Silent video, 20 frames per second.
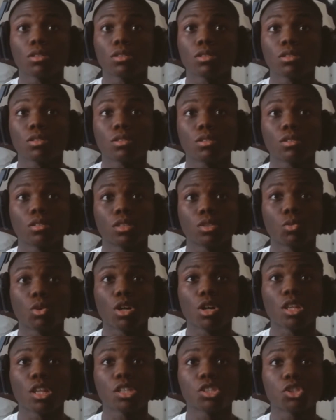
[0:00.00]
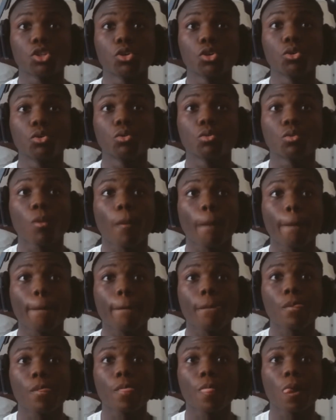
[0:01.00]
Good block. That's 1,
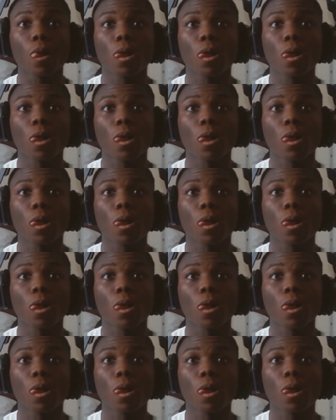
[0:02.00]
that's 2.